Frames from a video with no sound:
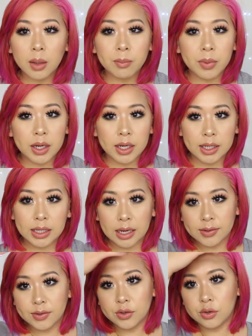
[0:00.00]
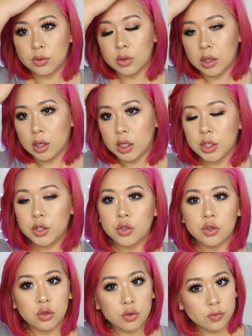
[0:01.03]
but yeah, so
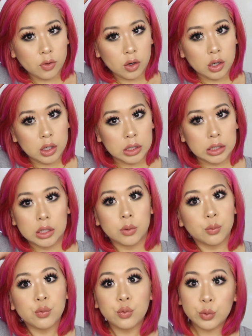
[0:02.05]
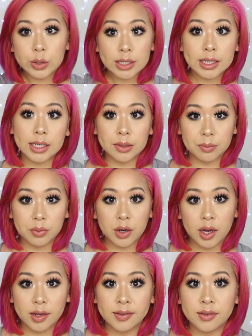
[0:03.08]
far really
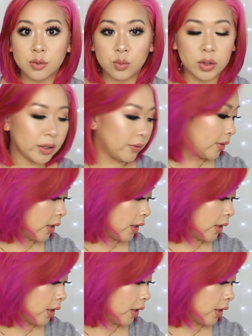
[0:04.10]
impressed with